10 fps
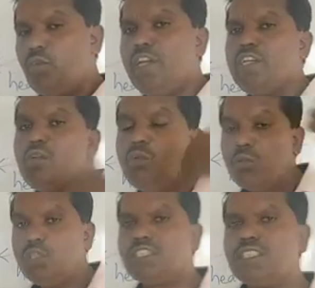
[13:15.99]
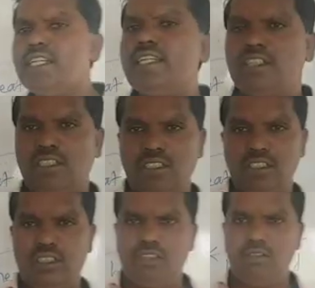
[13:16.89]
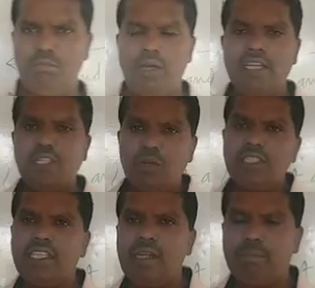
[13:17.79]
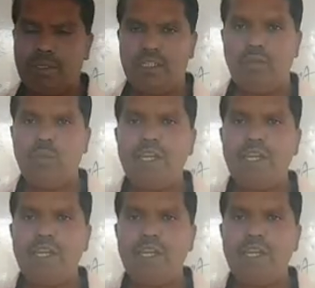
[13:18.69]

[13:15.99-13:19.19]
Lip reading: When you will do the study by yourself,